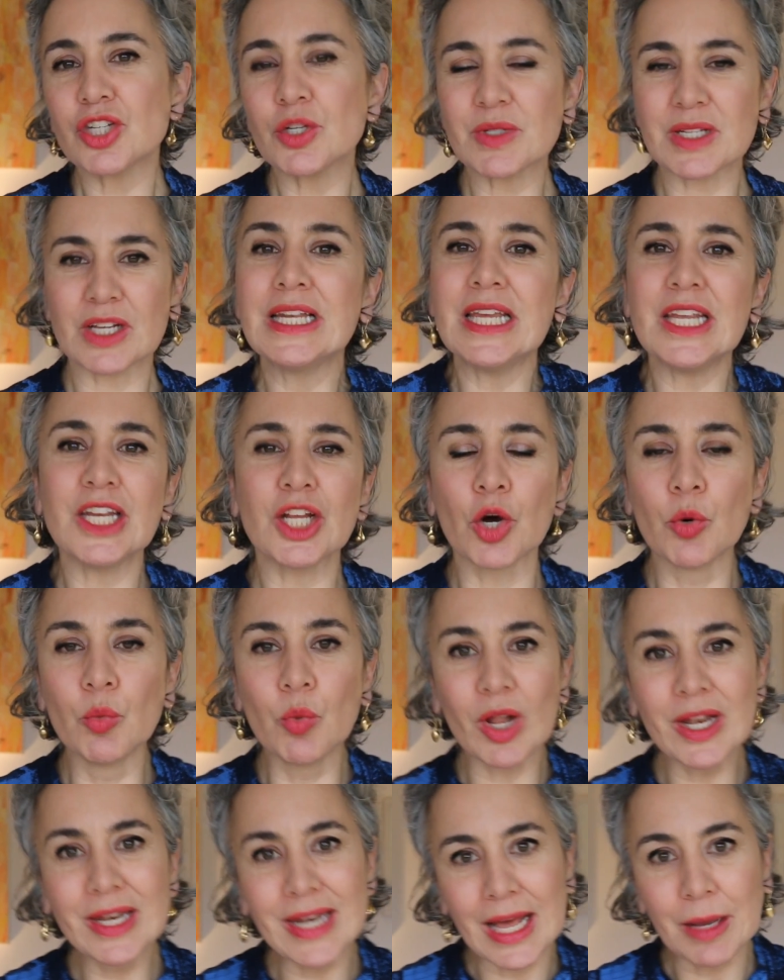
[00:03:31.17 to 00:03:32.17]
She was leaning
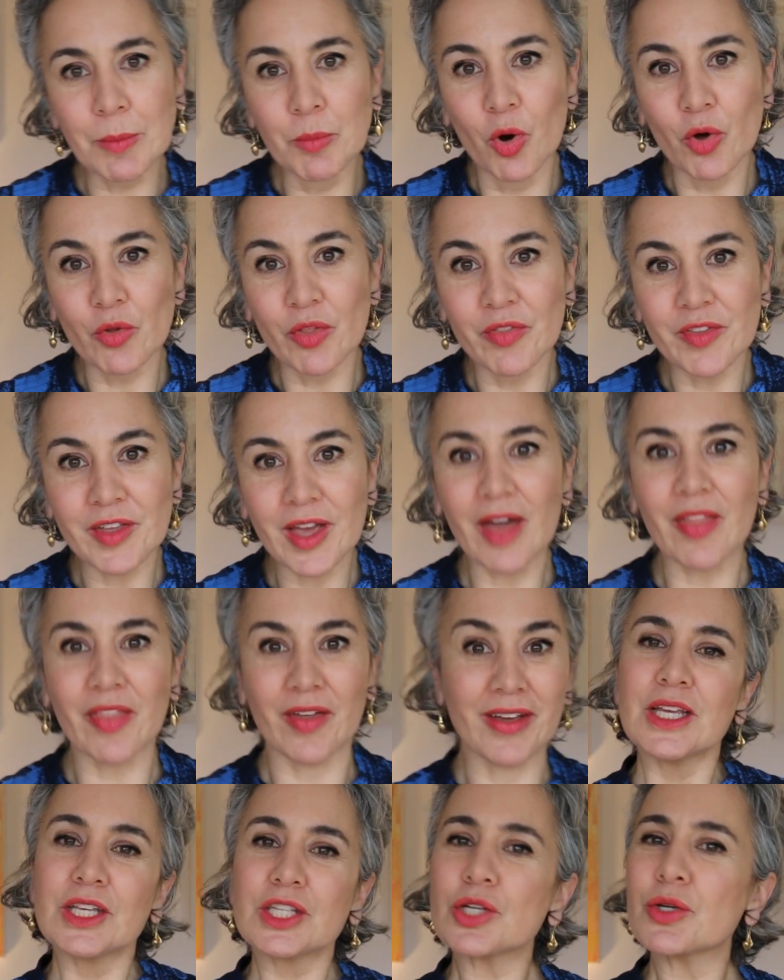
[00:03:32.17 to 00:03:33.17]
on one leg more than the other.